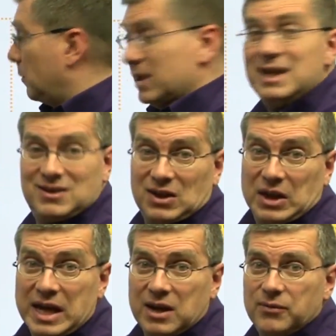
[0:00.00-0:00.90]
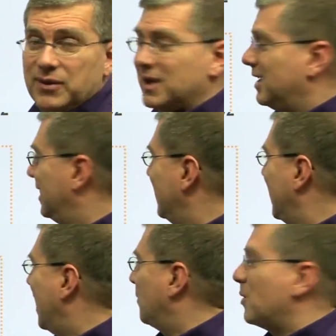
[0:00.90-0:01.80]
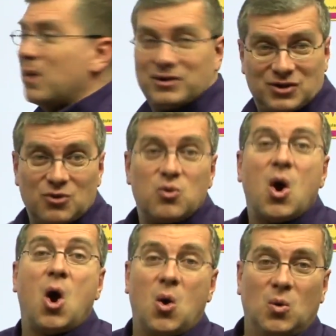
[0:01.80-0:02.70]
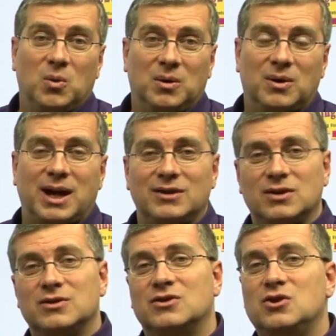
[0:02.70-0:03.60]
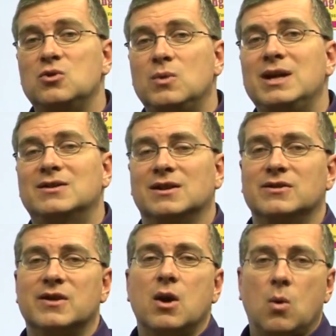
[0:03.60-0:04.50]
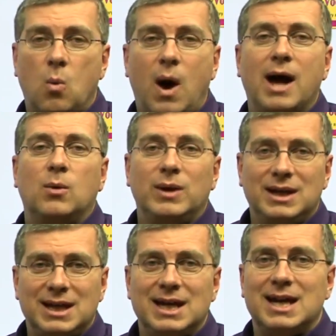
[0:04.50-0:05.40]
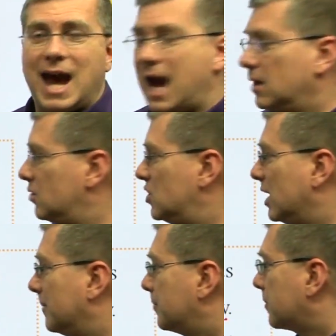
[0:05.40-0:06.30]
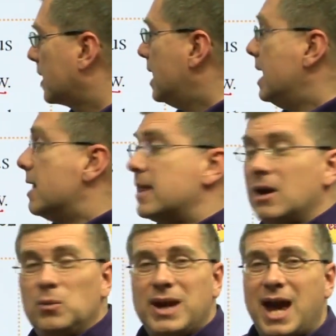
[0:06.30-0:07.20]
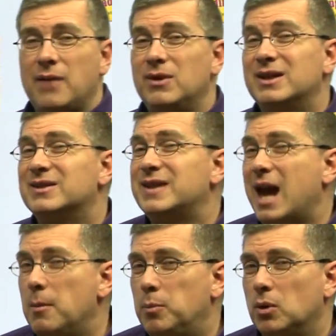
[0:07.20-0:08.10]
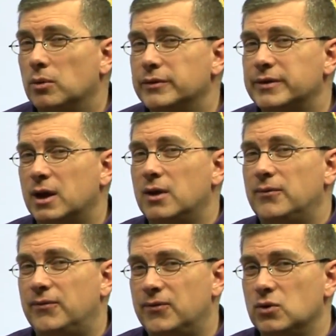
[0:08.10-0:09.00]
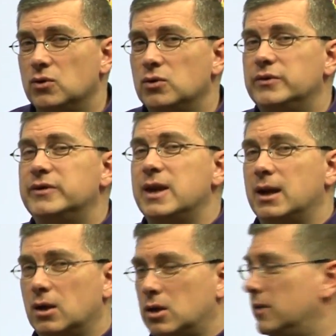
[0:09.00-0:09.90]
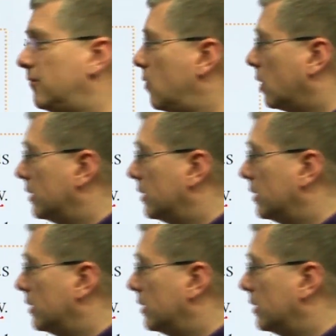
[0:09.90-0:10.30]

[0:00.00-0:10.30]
need to live and we want to grow. Okay, so there's 2 reasons why we need energy. Then we have examples of foods that are good for